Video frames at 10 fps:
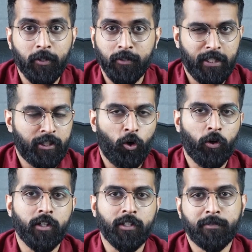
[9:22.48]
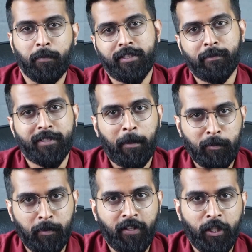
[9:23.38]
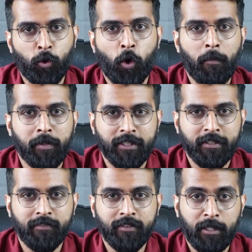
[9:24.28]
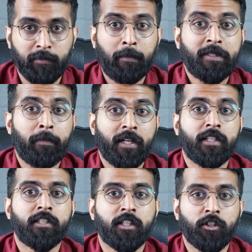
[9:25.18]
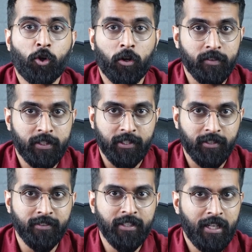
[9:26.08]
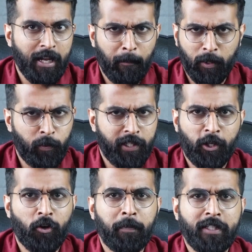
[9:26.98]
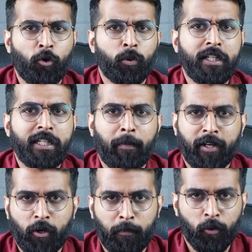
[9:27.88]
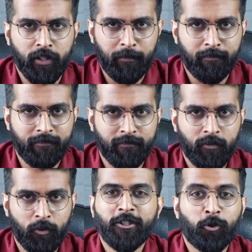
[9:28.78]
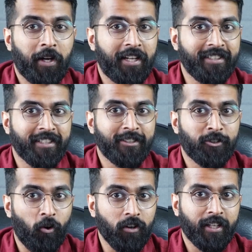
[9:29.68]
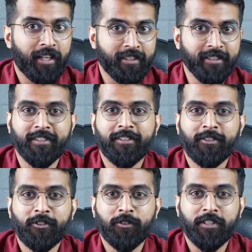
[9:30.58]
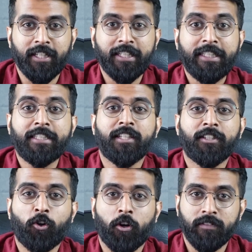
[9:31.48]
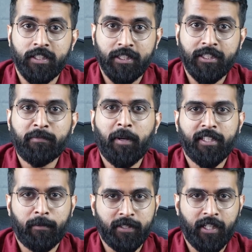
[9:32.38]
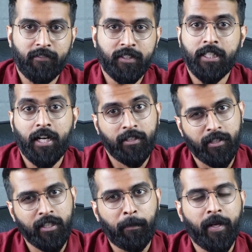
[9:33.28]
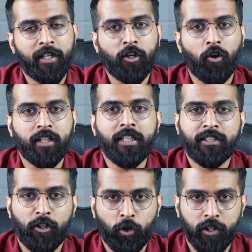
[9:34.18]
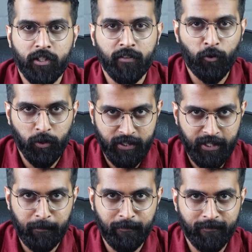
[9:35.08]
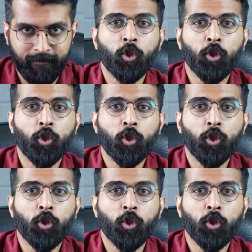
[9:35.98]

because the interlocutors might sometimes be very cooperative, sometimes they might initiate the conversation, but we cannot be totally dependent upon them. So I encourage all candidates to try and initiate the conversations by themselves rather than depending on their interlocutor for the same.